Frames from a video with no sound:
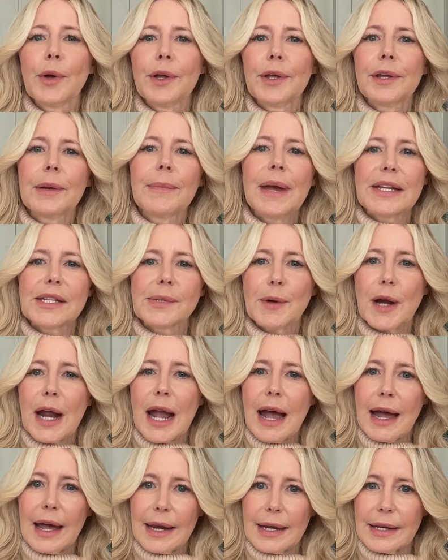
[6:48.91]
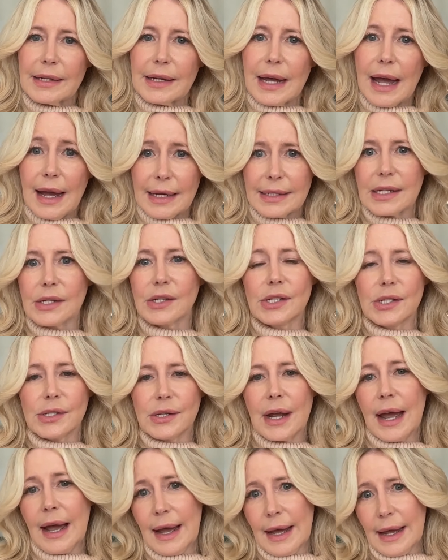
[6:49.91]
William Esper had has
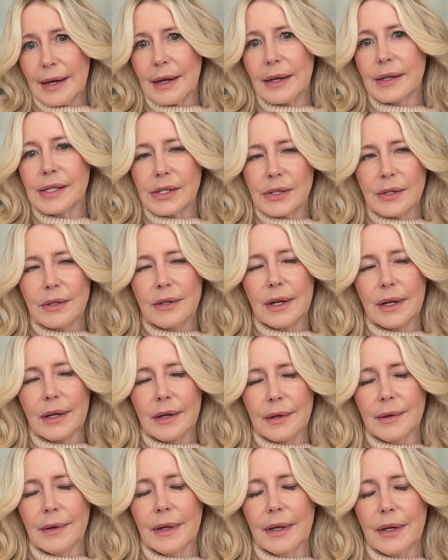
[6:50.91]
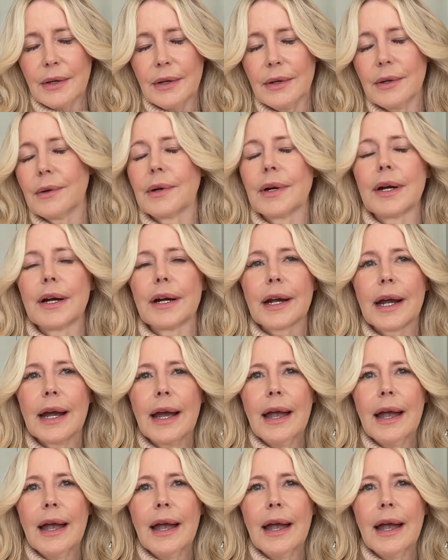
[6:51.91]
a, had a studio in New York